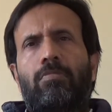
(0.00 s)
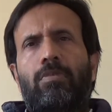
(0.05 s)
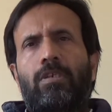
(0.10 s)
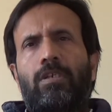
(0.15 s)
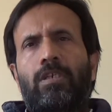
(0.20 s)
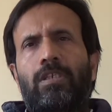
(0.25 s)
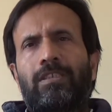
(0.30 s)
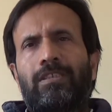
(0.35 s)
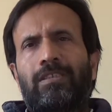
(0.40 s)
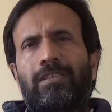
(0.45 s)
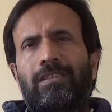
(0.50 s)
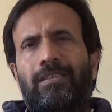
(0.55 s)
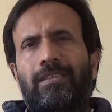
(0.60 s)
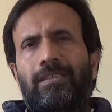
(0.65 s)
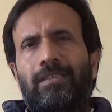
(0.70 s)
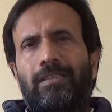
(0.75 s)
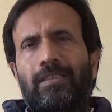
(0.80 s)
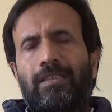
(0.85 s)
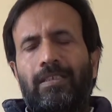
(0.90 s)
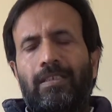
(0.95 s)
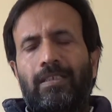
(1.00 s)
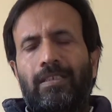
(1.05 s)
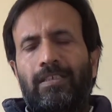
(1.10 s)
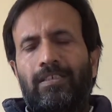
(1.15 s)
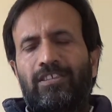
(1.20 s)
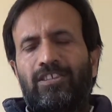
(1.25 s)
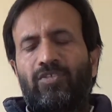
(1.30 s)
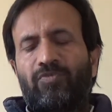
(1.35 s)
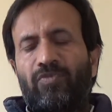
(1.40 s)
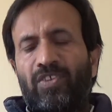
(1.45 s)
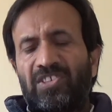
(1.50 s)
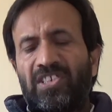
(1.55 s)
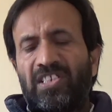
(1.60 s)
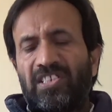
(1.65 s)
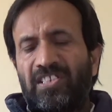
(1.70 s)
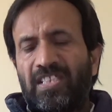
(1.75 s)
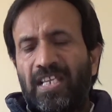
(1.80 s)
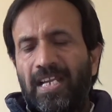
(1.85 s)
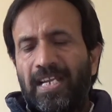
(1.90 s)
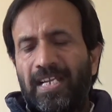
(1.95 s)
uh, the function
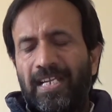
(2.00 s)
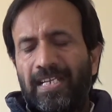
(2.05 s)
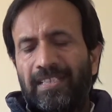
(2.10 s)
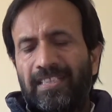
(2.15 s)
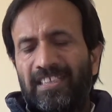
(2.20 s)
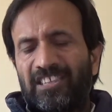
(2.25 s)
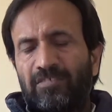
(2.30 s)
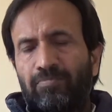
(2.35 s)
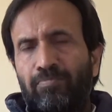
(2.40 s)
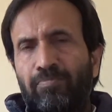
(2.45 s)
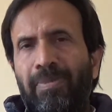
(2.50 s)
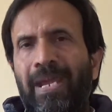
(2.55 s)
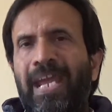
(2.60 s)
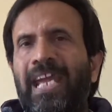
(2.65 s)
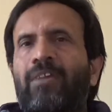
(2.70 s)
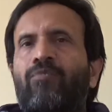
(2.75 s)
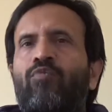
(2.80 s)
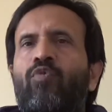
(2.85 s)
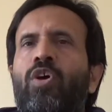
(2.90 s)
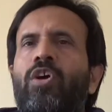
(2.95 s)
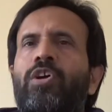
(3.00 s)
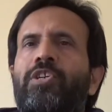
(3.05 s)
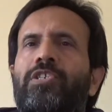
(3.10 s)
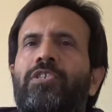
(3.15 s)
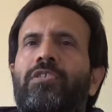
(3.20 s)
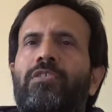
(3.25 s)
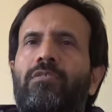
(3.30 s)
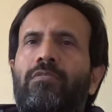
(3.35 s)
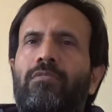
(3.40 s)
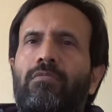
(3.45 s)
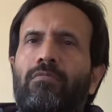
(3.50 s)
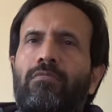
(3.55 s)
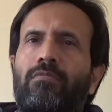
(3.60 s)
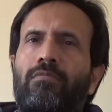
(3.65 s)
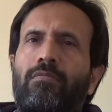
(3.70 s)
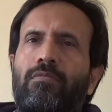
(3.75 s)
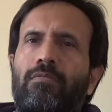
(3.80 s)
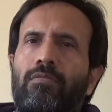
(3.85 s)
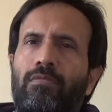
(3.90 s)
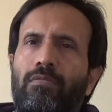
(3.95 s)
is that this backwash
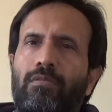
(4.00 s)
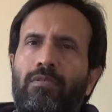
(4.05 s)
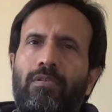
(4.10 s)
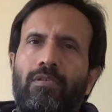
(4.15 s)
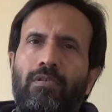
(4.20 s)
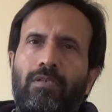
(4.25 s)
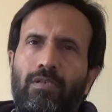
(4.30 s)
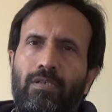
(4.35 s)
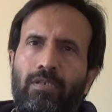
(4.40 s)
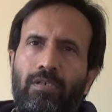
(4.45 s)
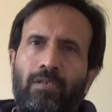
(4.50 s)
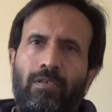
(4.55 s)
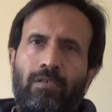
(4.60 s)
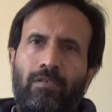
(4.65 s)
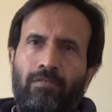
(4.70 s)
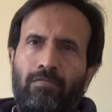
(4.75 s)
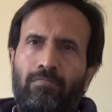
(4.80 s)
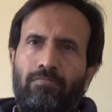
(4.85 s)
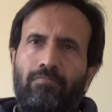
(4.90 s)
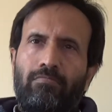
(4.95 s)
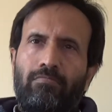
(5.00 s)
uh,